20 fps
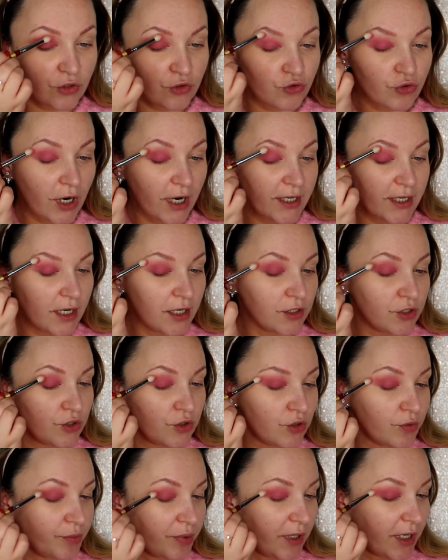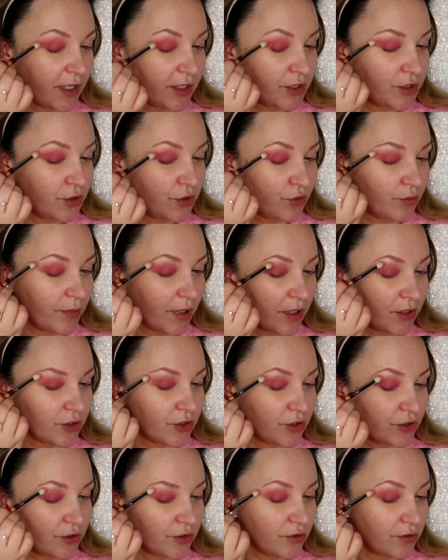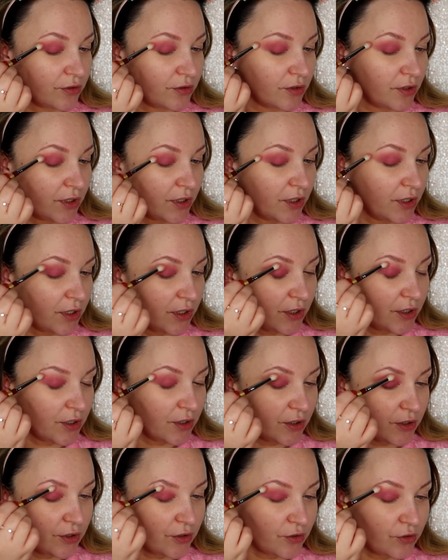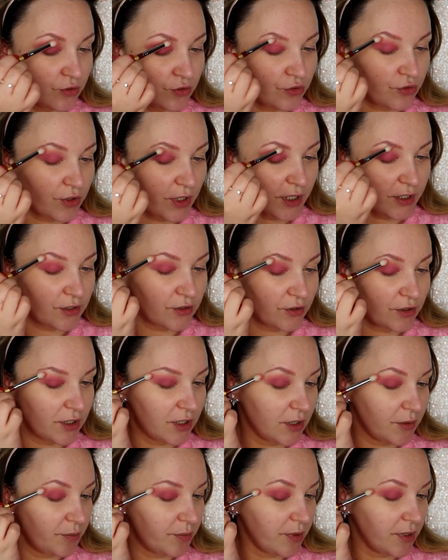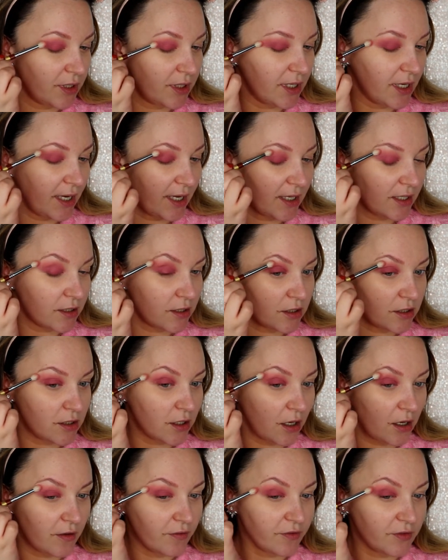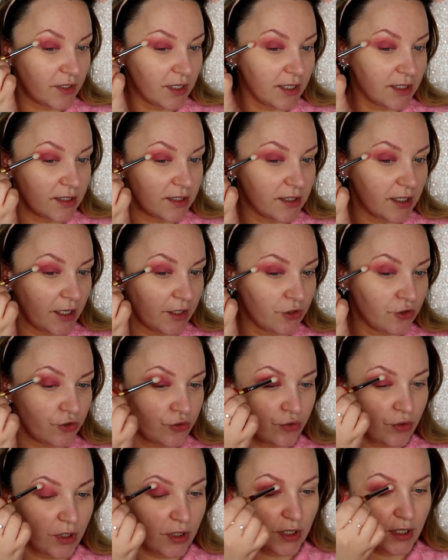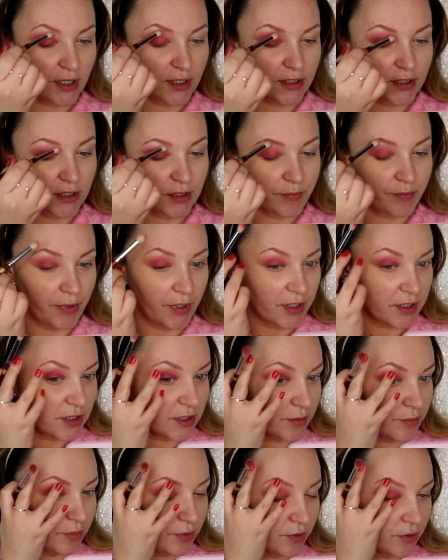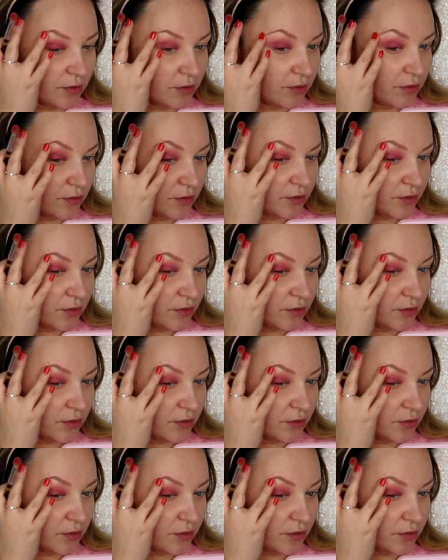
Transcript: Try not to apply too much. Try to keep it as soft, as natural as it possible.